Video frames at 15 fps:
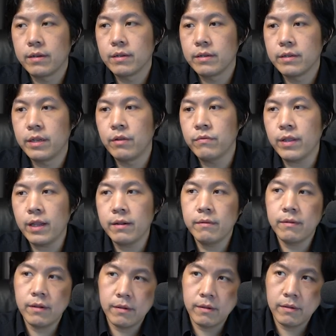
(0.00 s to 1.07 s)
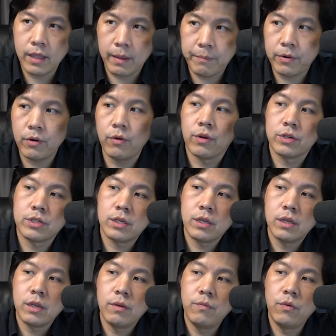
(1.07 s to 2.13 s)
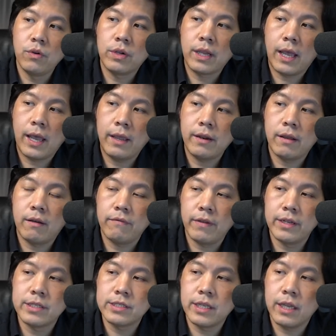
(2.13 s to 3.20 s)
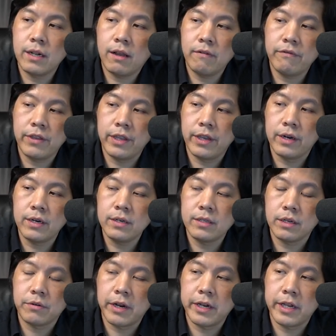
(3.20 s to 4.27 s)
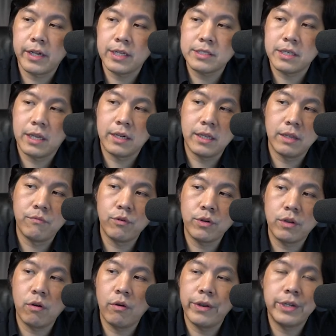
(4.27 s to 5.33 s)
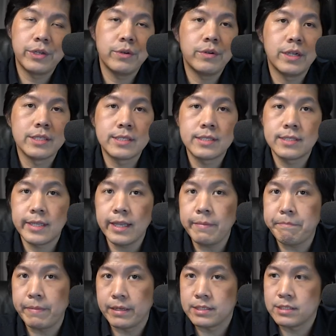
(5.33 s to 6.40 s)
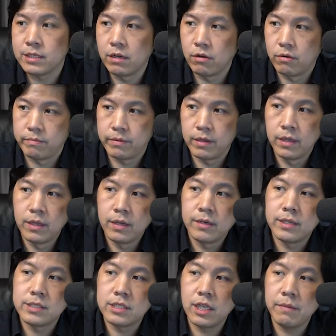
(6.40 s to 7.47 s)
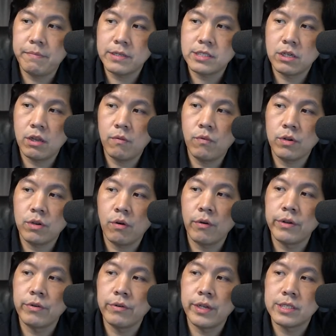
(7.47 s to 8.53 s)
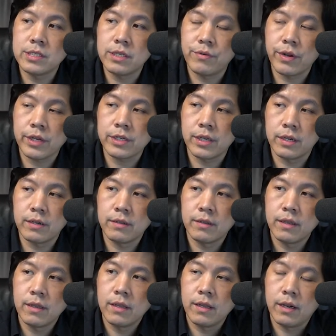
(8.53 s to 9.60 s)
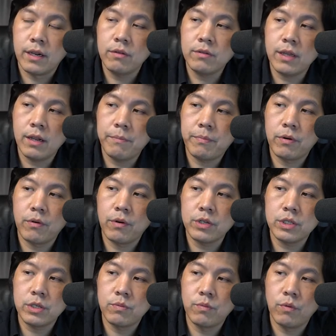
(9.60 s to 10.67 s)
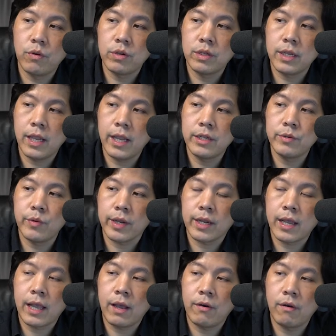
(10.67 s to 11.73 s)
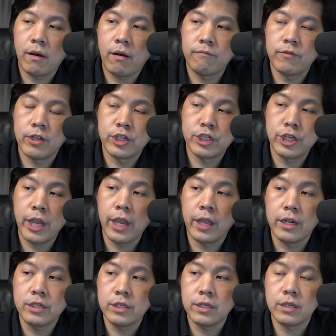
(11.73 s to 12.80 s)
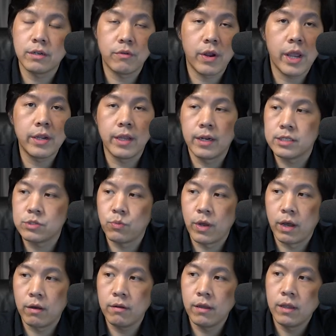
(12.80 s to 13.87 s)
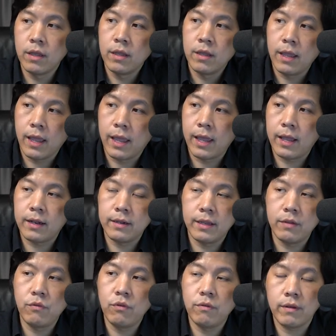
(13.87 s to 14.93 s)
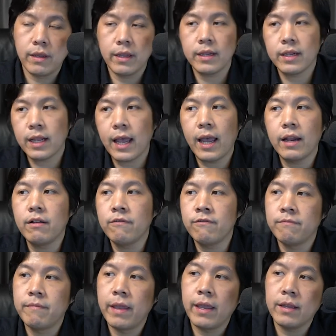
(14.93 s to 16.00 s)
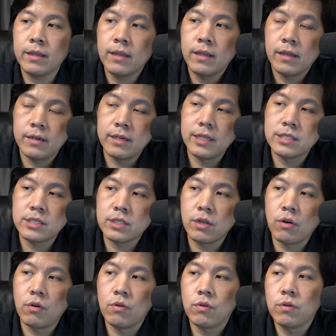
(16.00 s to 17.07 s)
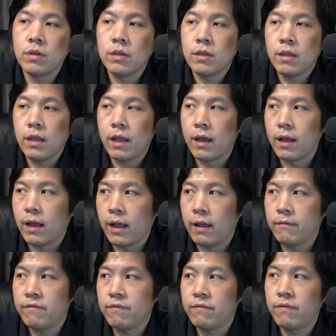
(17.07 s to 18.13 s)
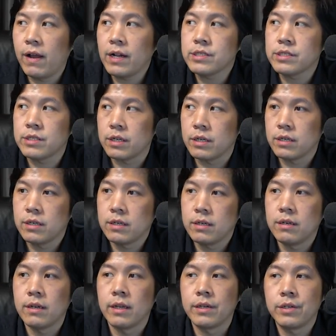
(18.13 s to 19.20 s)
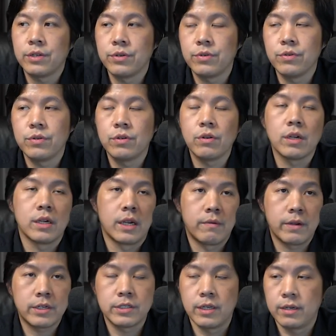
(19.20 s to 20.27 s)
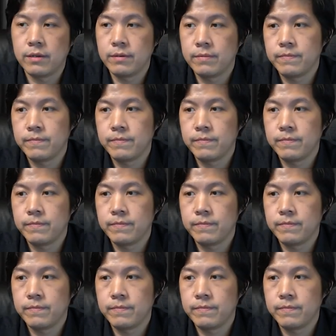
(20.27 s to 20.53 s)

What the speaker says: Newton approach would kind of, instead of here the gradient descent, it would go into the steepest slope. The steepest slope would go into this direction. Newton approach would take into account of the change in the gradient as well, and it kind of make this go up faster, right, to the direction.